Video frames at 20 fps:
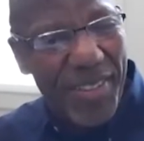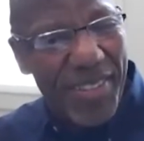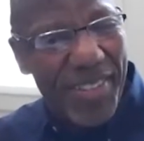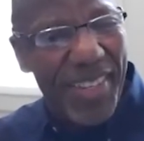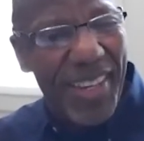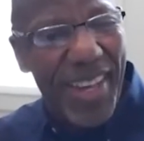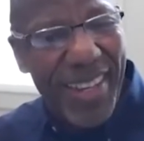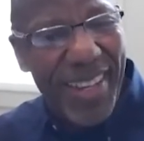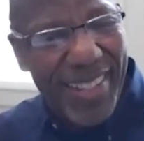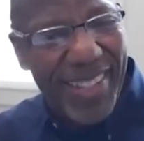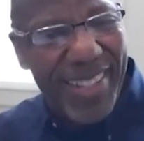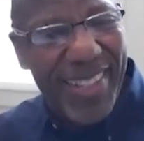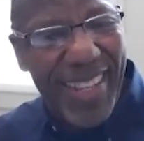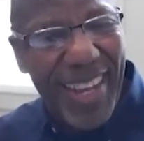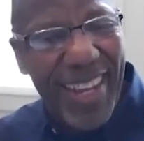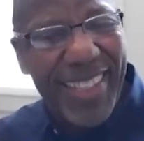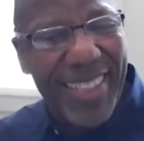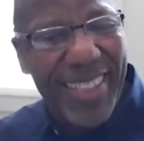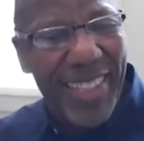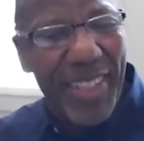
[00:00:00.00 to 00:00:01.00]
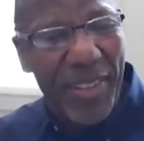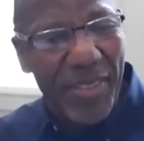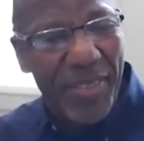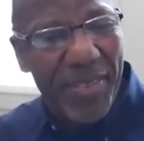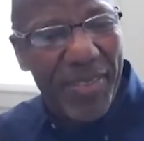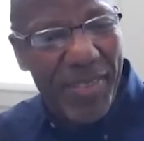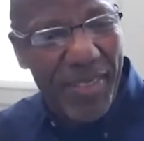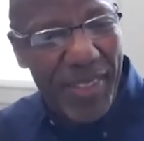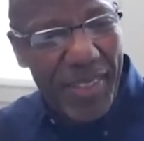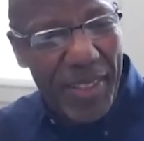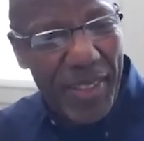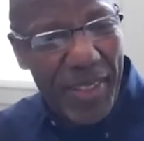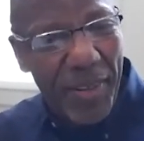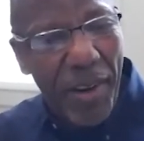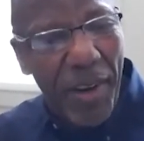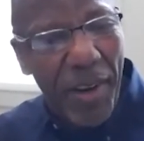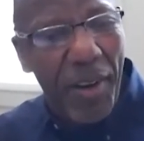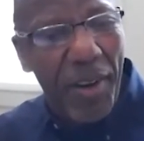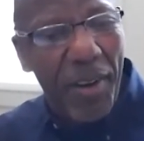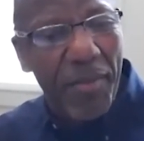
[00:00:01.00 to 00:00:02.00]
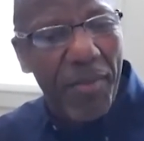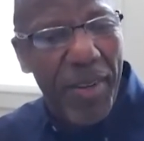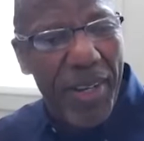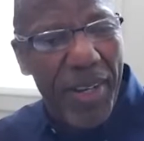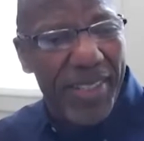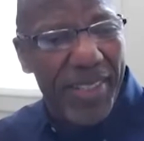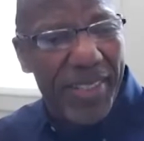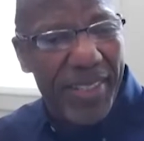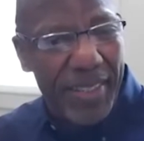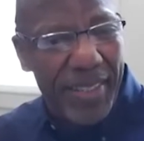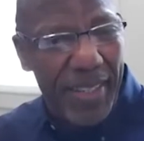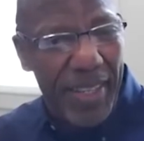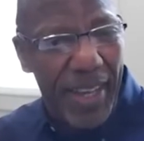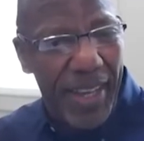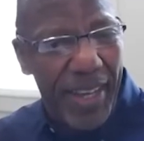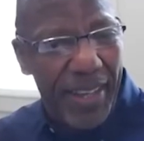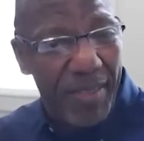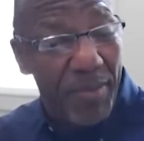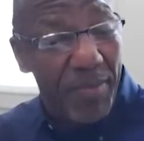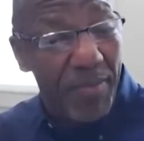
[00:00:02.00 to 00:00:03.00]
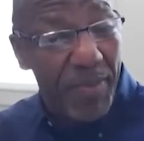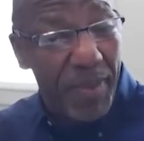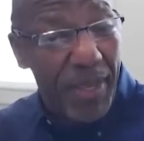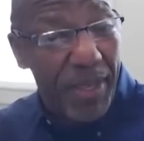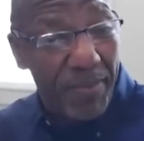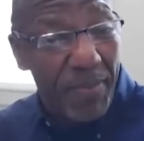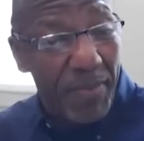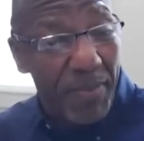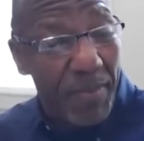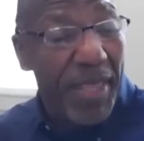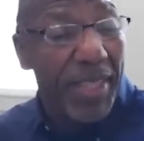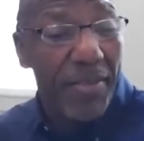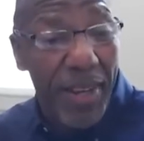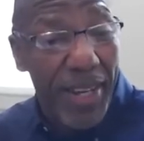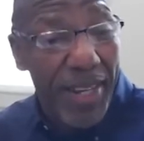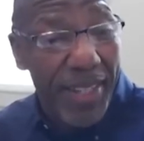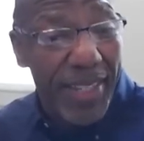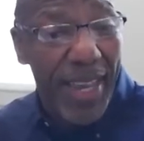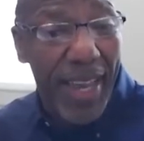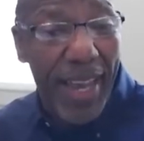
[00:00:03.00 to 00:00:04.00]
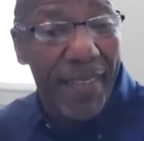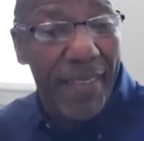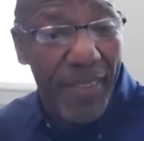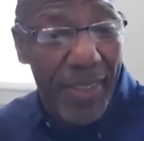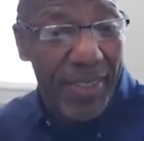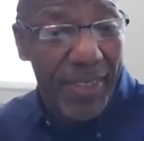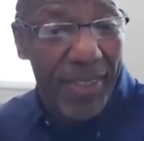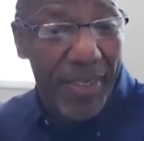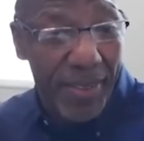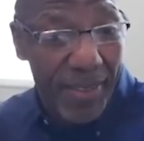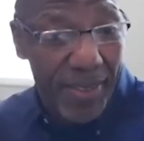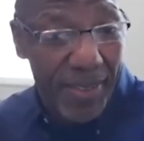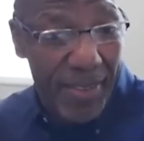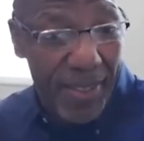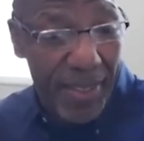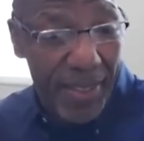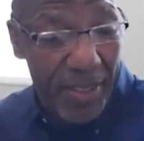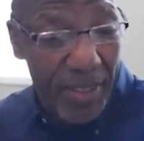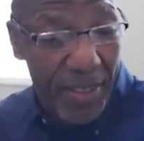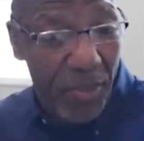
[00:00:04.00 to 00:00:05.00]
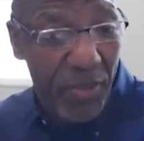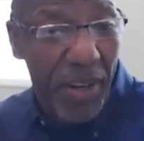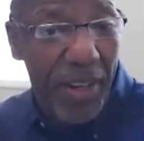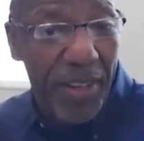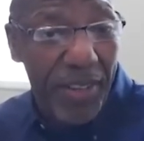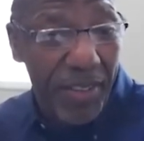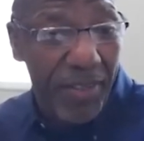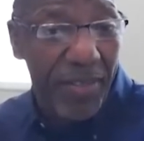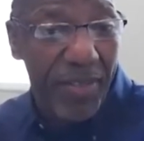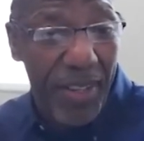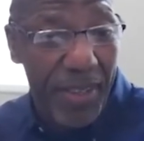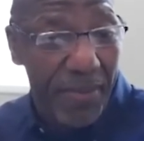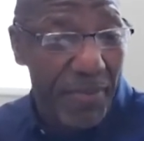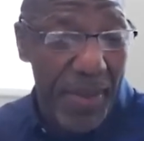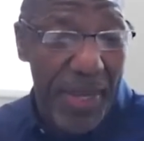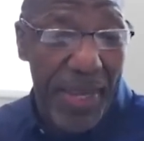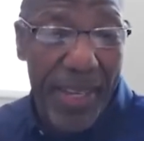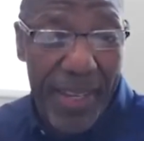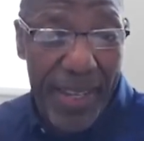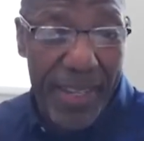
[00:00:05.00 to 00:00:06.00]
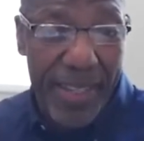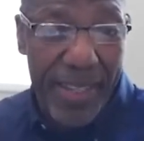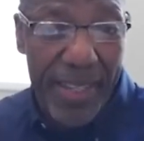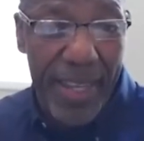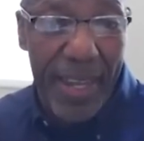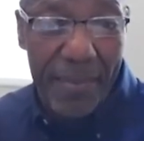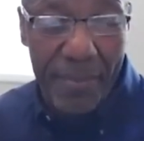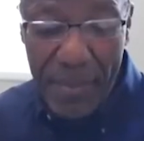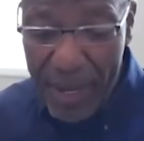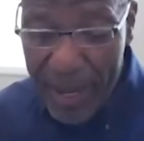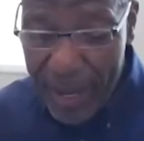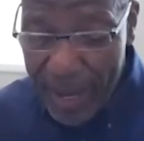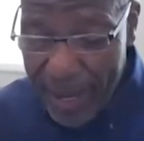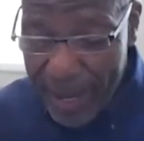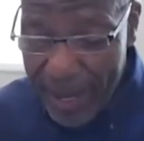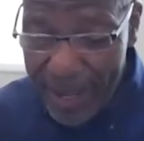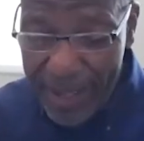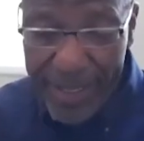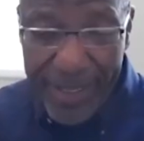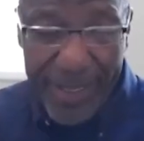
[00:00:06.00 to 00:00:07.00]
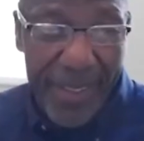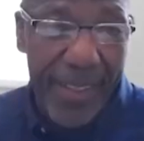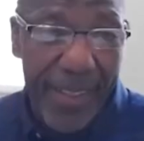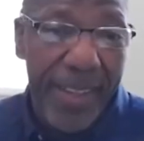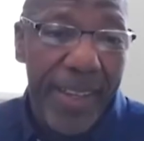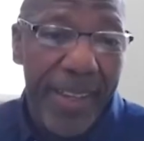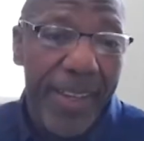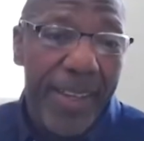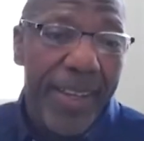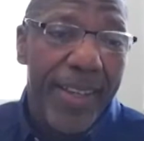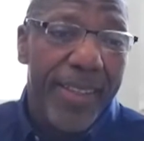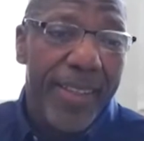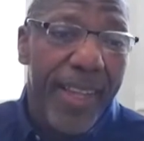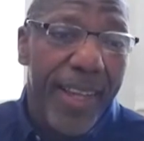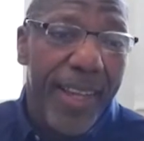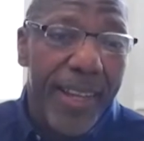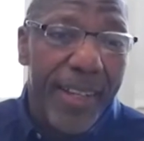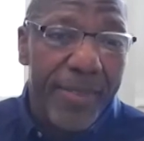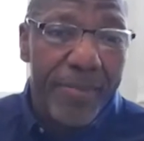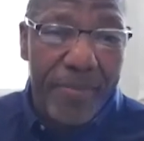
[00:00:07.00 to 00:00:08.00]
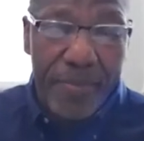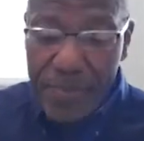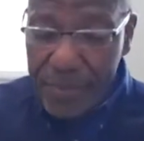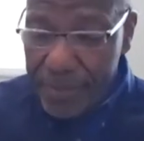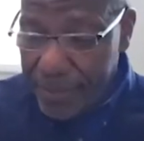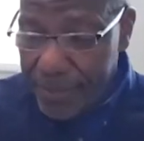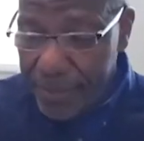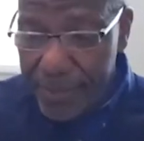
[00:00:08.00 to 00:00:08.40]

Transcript: are such that they're they're always uh, in many ways having to, to struggle with being a step behind. Now,